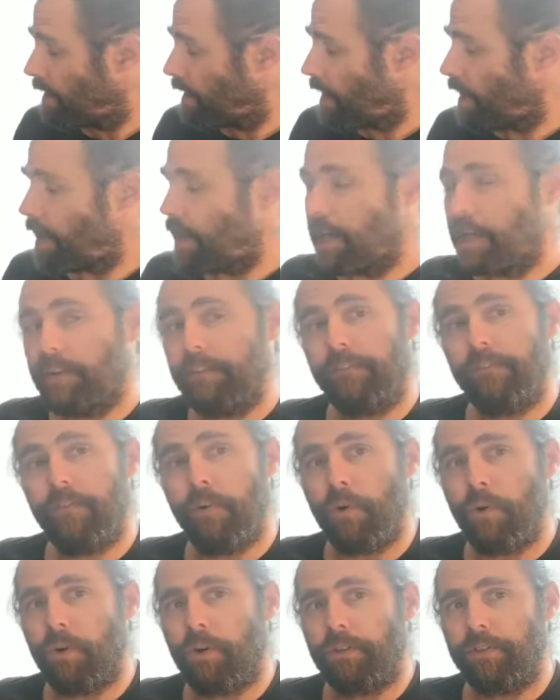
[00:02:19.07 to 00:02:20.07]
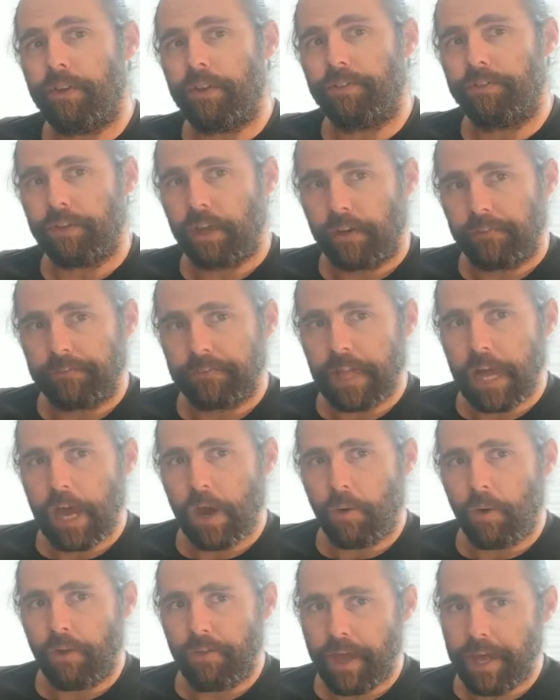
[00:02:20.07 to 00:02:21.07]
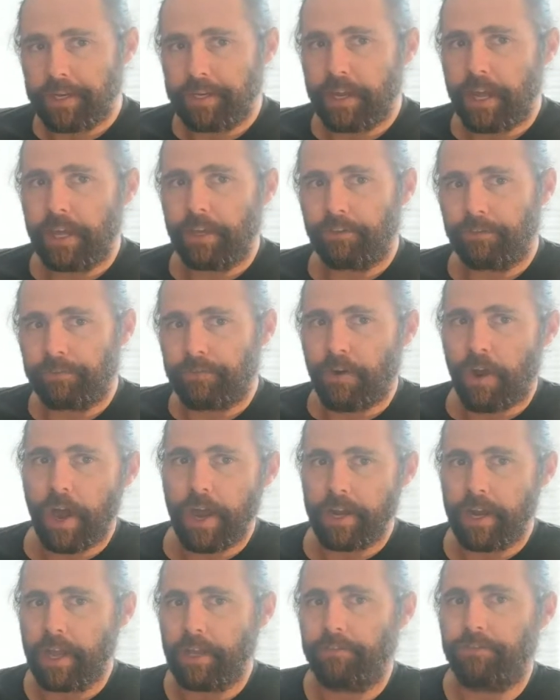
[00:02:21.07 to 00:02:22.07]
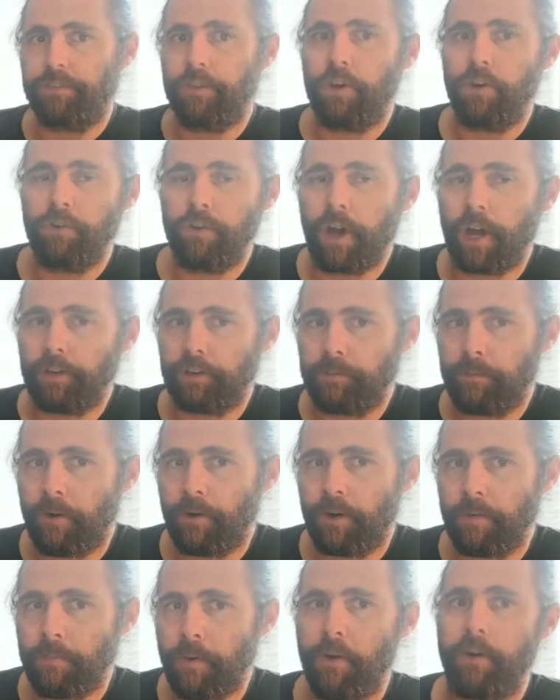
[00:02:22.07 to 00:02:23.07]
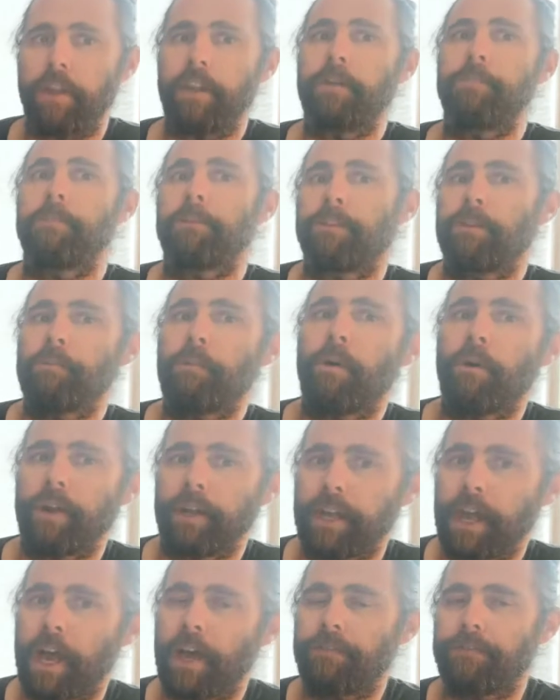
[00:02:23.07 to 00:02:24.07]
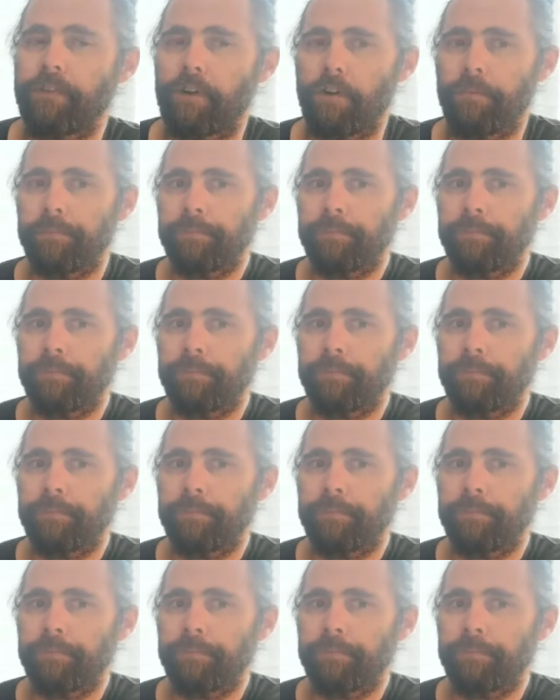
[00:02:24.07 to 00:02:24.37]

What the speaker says: And for the sunflower, that day is Friday. So not tomorrow morning, but the morning after.